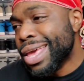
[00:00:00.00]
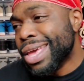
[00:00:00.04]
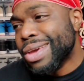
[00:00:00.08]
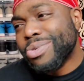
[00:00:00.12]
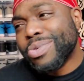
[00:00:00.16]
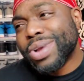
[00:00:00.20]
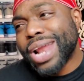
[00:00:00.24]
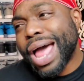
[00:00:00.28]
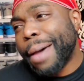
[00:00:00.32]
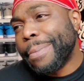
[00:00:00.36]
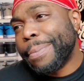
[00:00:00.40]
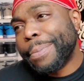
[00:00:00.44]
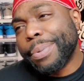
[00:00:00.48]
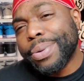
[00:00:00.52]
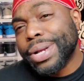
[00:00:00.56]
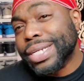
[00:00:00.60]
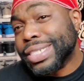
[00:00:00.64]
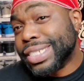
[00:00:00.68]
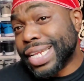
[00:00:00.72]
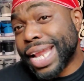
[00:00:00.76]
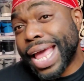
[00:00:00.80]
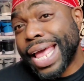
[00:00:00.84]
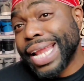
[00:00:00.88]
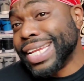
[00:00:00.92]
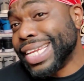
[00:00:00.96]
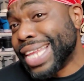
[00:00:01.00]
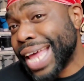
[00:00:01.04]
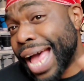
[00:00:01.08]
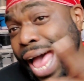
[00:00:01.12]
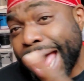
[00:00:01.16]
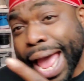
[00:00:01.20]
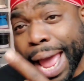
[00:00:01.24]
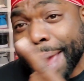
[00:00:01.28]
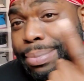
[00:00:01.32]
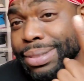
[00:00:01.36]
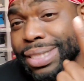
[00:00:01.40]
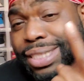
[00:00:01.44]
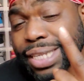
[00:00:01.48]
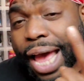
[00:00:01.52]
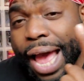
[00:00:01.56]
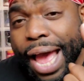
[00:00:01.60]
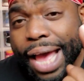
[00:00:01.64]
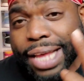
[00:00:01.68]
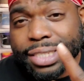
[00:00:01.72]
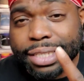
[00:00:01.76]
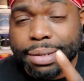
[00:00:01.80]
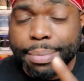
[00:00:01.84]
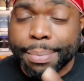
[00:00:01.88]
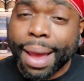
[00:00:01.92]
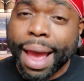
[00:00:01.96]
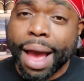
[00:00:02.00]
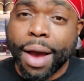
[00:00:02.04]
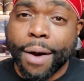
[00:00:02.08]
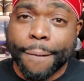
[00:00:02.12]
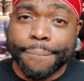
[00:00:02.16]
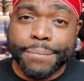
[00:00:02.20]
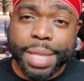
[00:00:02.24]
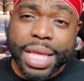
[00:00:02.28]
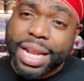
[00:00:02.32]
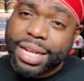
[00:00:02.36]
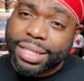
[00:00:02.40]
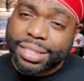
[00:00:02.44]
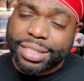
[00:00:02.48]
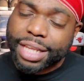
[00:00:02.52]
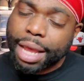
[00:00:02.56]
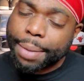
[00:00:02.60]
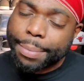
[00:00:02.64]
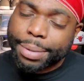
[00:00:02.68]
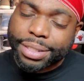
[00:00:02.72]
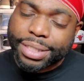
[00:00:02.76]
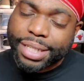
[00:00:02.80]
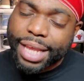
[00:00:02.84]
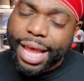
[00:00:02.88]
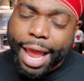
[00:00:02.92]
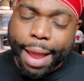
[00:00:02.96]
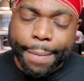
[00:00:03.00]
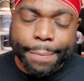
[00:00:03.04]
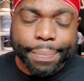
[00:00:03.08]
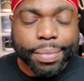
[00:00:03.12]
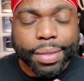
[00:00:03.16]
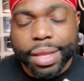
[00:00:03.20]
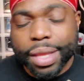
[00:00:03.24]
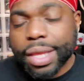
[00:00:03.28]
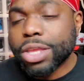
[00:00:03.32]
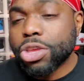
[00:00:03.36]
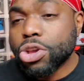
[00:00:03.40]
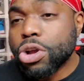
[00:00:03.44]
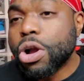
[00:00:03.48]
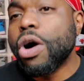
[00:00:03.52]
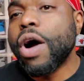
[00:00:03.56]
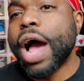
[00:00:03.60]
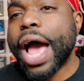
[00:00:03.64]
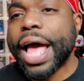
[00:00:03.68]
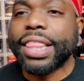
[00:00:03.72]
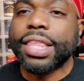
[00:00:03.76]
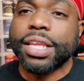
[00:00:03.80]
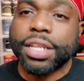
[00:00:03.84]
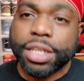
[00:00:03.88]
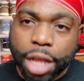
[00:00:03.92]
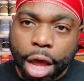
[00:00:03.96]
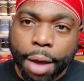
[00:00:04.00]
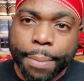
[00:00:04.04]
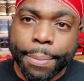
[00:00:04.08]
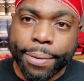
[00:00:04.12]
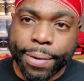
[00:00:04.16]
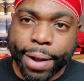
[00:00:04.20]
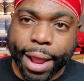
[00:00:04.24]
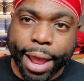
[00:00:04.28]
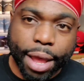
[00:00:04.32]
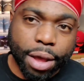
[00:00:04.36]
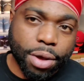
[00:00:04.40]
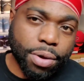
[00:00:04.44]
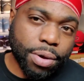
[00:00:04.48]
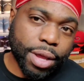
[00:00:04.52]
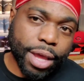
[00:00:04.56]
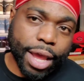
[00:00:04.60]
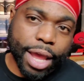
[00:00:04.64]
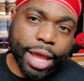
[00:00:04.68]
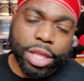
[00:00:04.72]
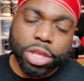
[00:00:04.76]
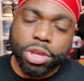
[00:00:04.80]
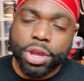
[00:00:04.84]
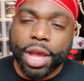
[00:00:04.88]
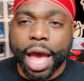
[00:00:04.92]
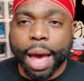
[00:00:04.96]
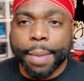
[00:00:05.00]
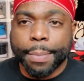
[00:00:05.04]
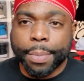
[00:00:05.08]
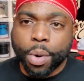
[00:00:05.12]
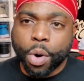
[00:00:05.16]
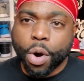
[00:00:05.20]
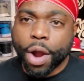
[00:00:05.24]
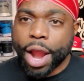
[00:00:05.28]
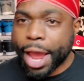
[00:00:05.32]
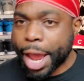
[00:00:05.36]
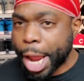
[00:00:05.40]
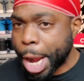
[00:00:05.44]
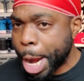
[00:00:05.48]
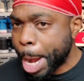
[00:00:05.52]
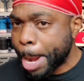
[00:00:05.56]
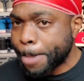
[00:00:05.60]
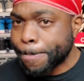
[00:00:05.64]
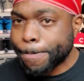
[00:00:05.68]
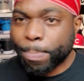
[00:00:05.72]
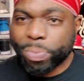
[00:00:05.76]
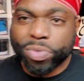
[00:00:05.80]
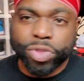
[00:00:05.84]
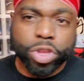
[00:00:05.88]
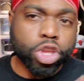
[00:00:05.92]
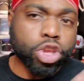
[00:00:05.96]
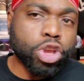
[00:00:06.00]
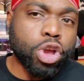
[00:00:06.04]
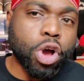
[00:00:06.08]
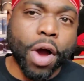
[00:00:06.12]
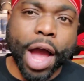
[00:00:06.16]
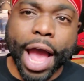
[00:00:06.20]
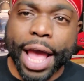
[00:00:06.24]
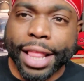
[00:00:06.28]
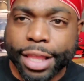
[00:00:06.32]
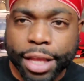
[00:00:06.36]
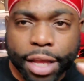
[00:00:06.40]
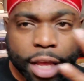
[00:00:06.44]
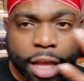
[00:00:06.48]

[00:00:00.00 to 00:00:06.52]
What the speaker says: When I'm preaching that dime size amount in the summertime, you're gonna have to double that, okay? You got more hair, you're gonna have to